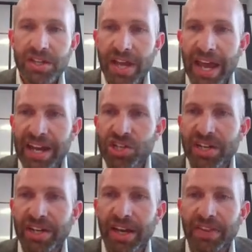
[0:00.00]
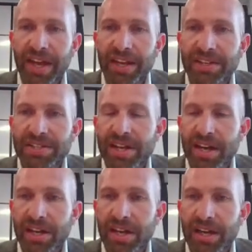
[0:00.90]
aging, and that
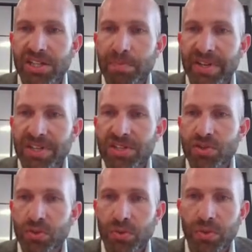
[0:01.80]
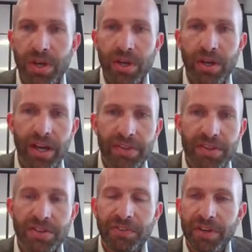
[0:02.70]
speaks to the
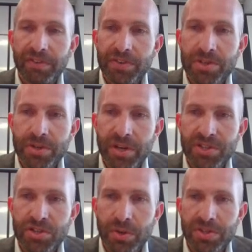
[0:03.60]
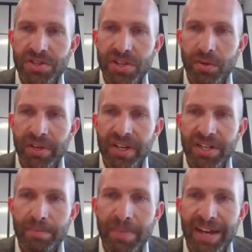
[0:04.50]
different infrastructure choices that we need
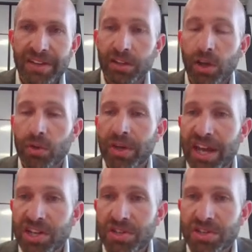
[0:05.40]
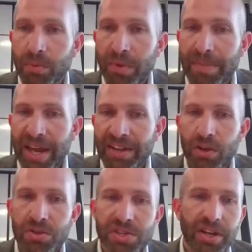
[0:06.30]
to make, the locations that we make
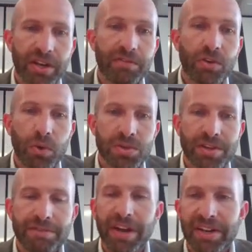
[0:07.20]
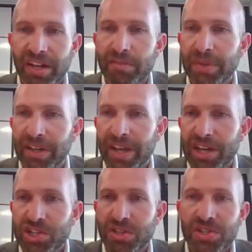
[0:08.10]
those in, and of course the funding
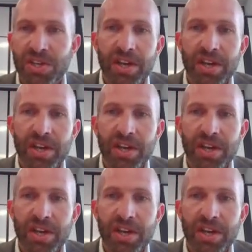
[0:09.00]
implications